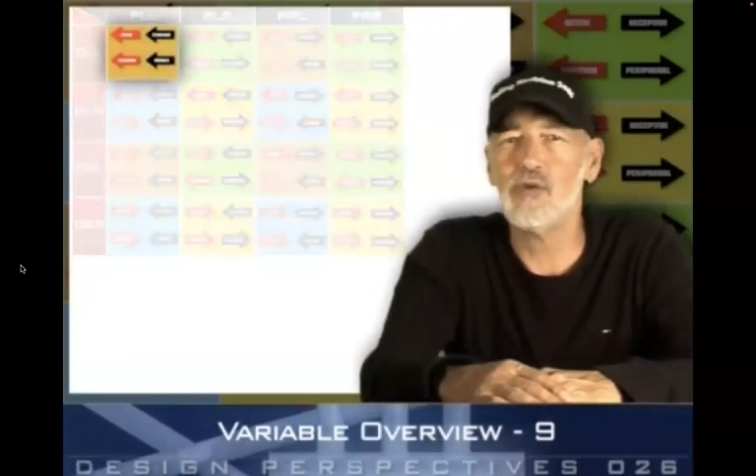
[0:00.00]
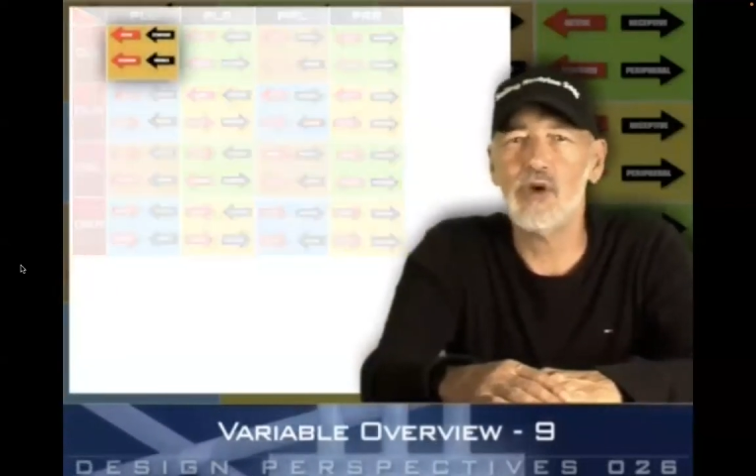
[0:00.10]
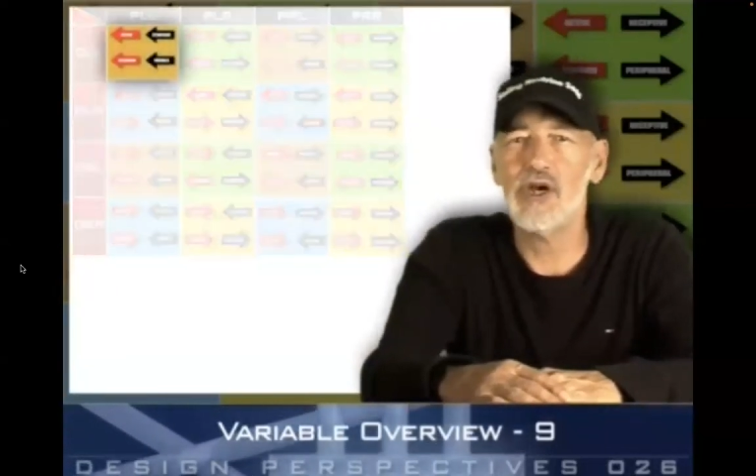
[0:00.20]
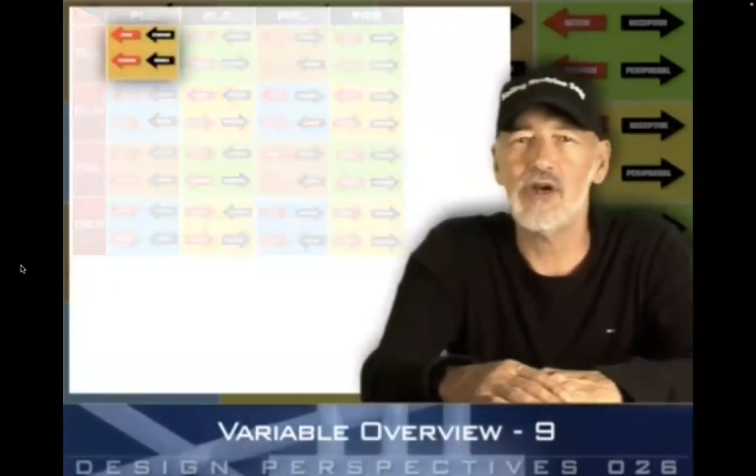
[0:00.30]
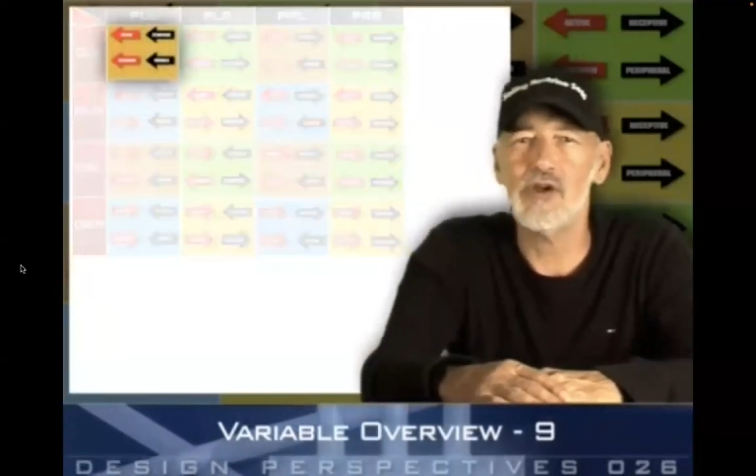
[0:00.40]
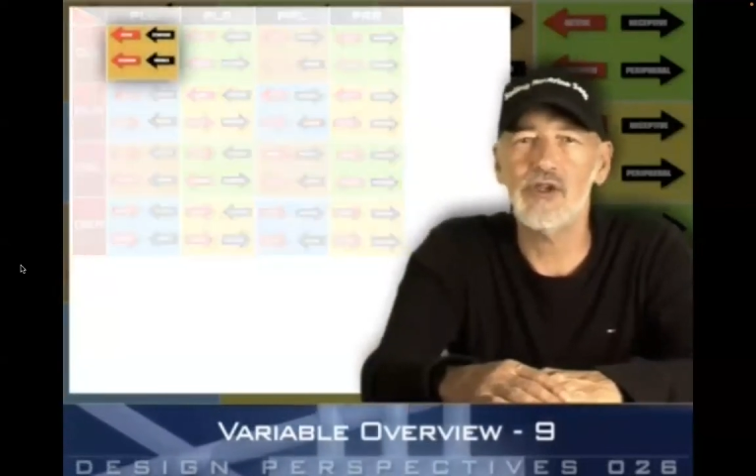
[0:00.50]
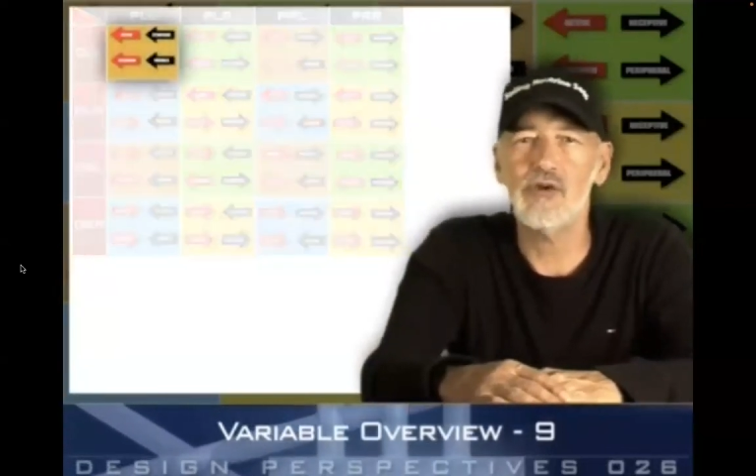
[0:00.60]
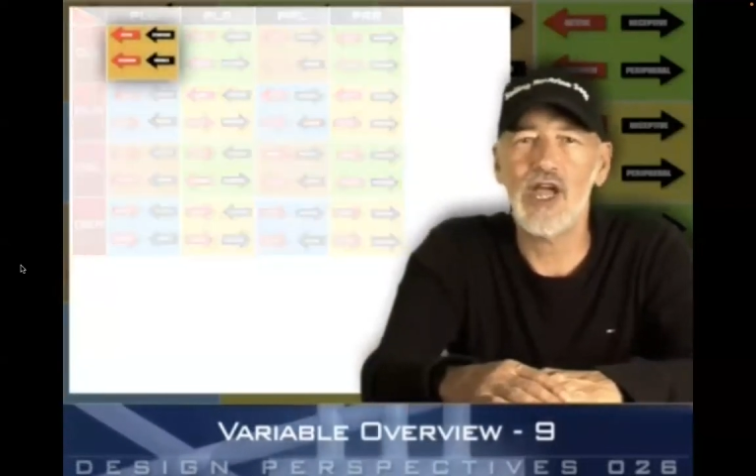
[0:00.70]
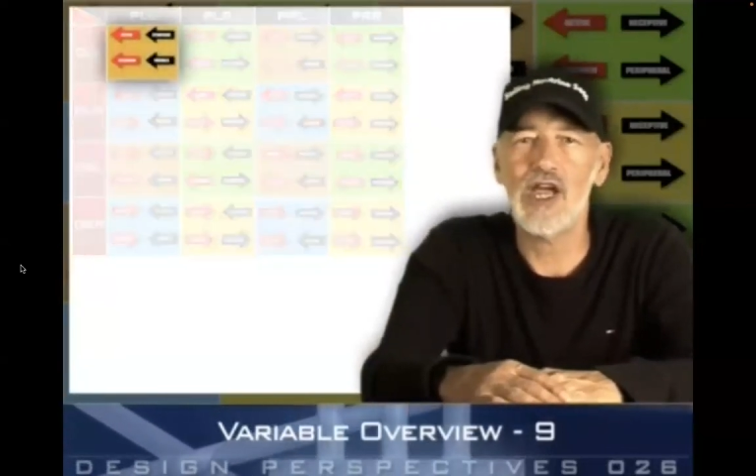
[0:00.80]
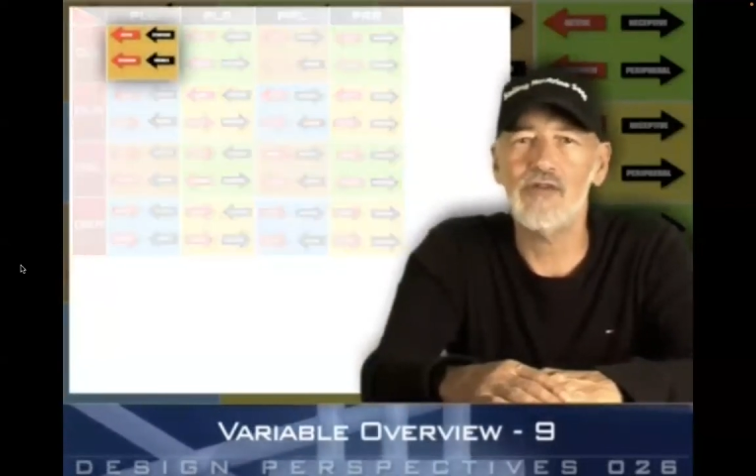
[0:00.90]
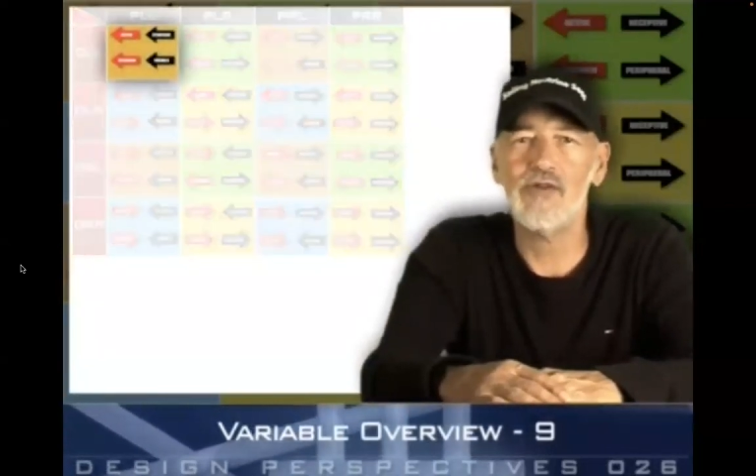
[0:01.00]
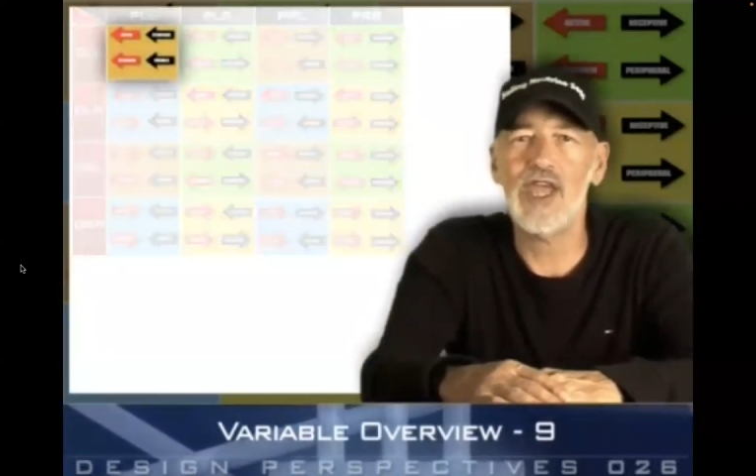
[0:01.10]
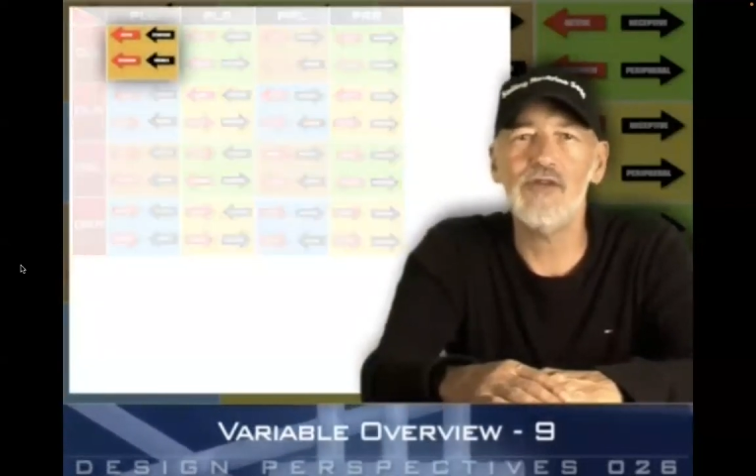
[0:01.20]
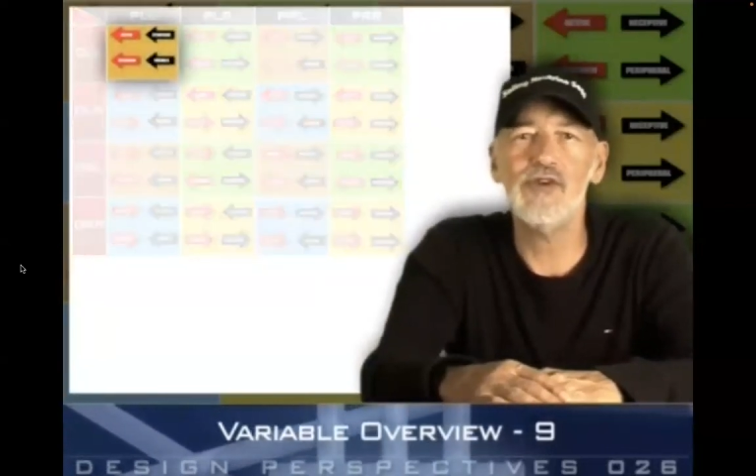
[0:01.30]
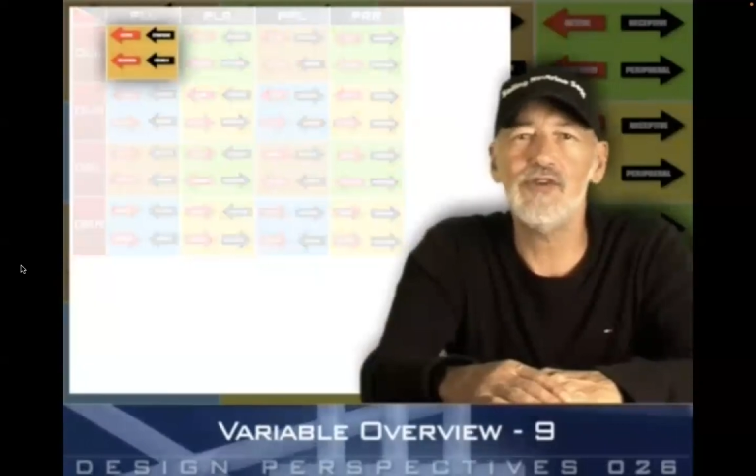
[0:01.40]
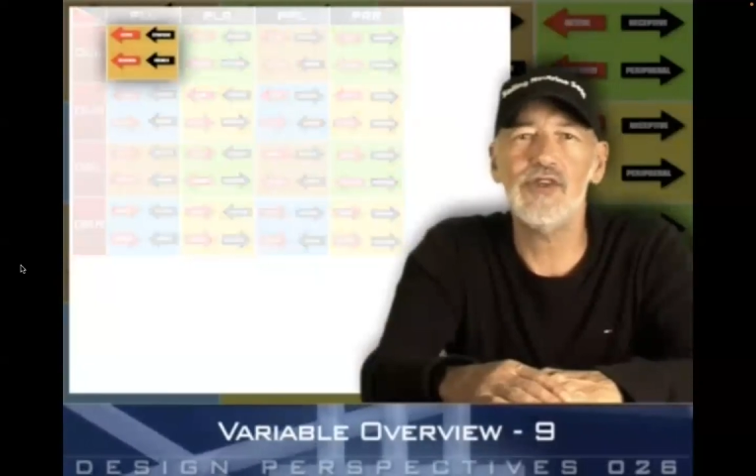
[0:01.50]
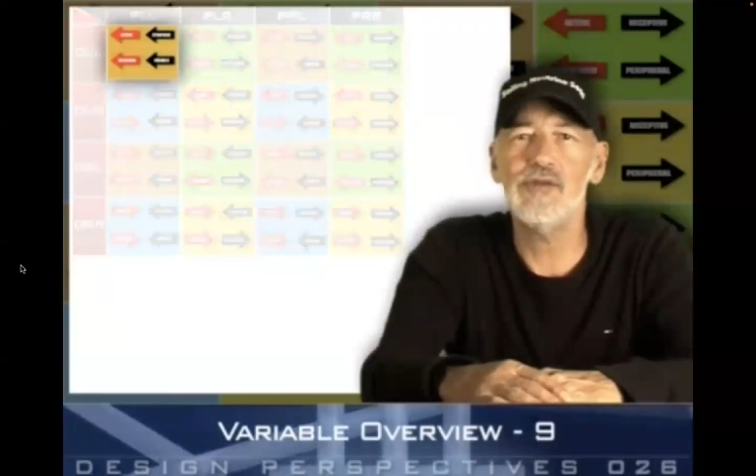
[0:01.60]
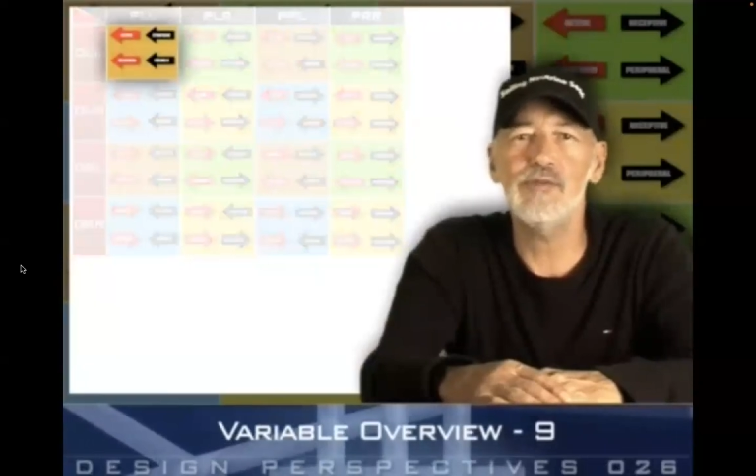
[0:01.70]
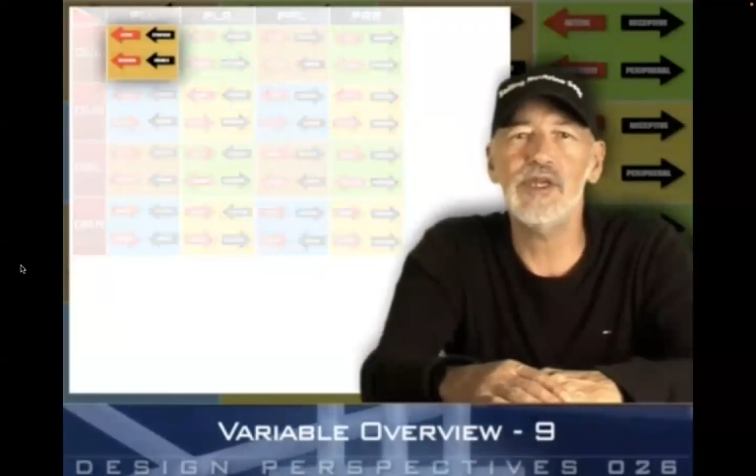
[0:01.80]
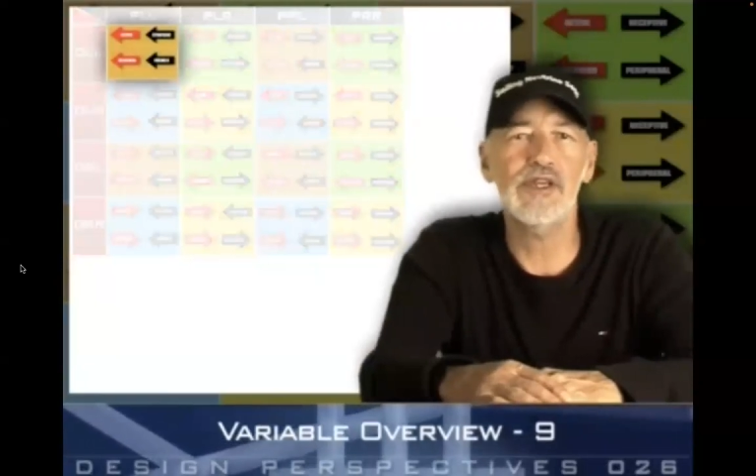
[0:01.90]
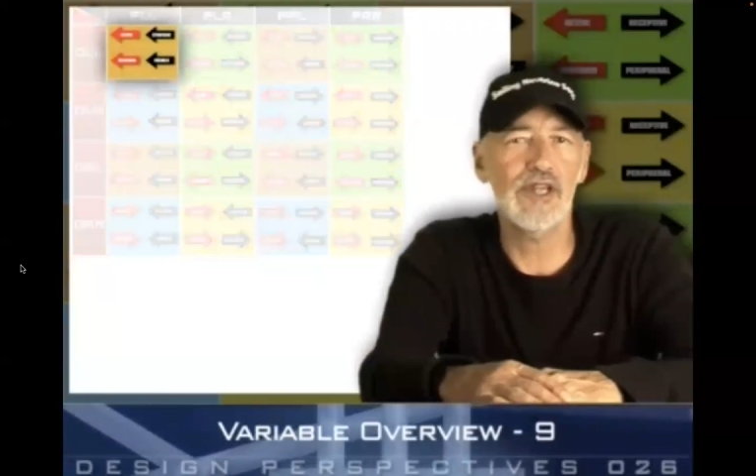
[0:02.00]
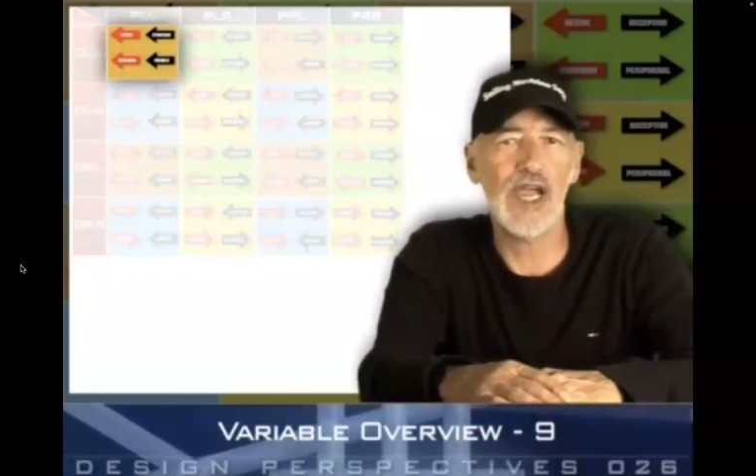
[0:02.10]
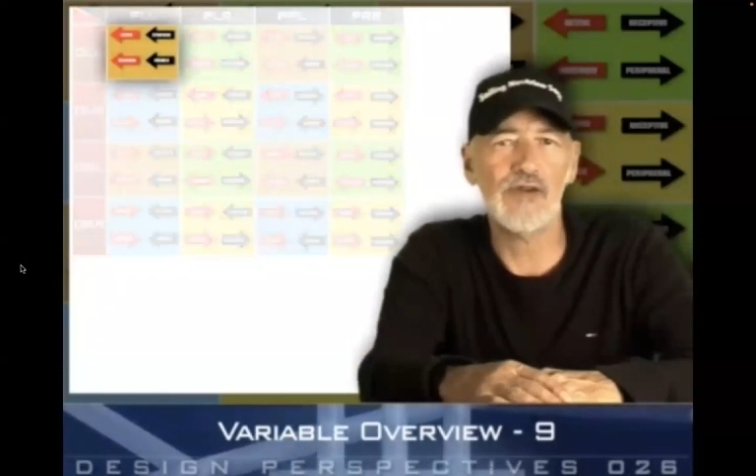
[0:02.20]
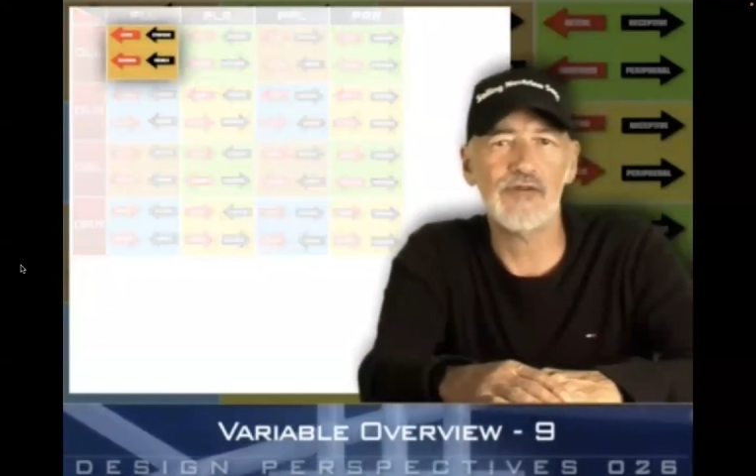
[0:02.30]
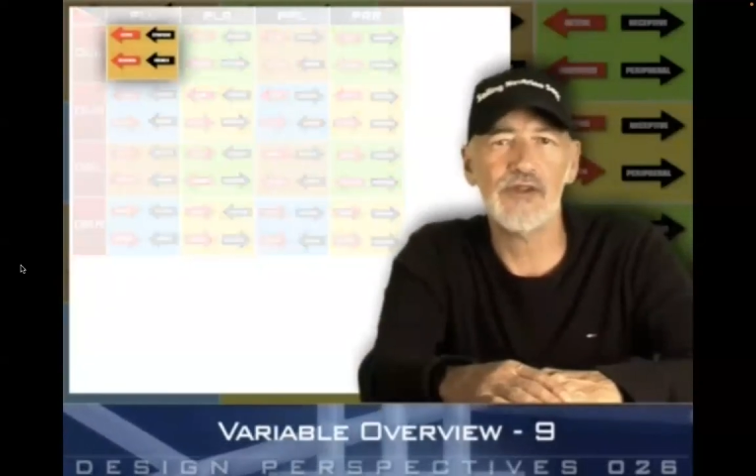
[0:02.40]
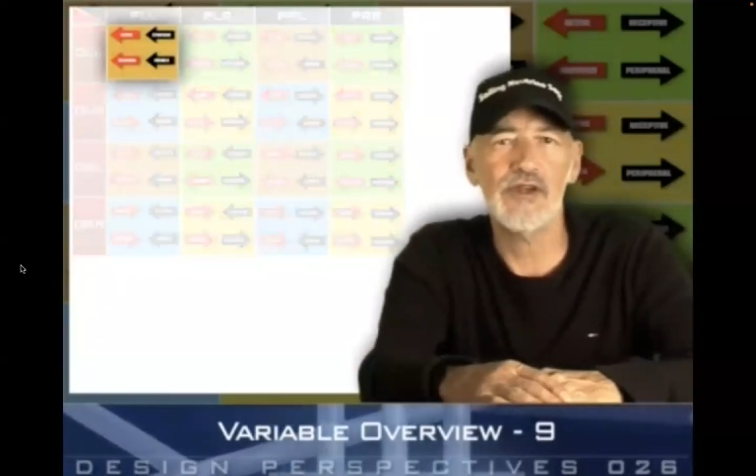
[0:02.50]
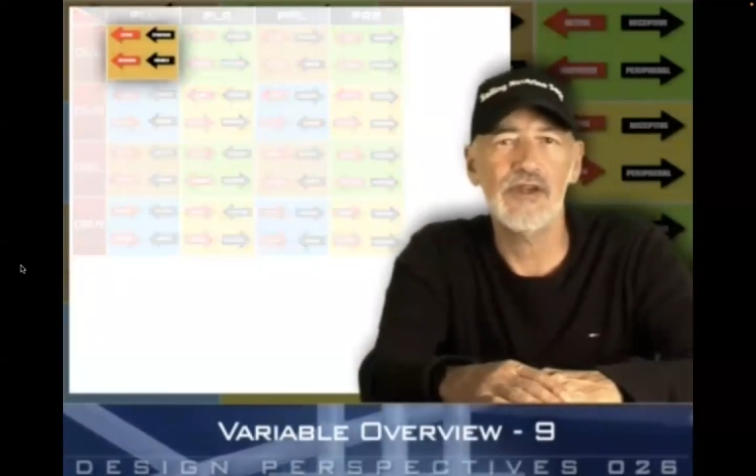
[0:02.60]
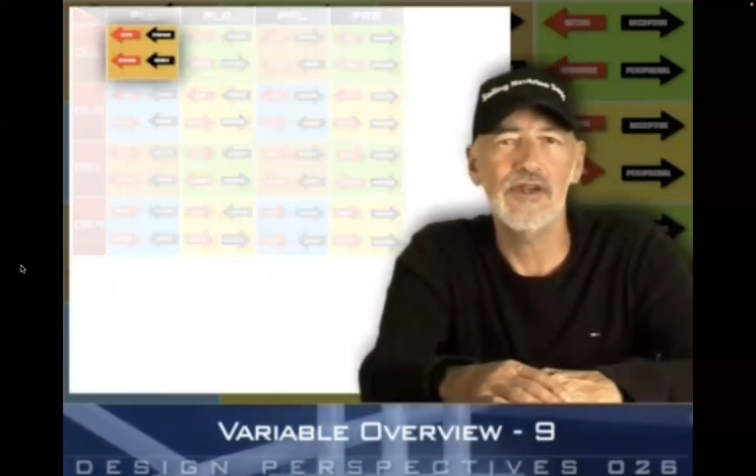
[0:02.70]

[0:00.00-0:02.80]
where you have everything being left.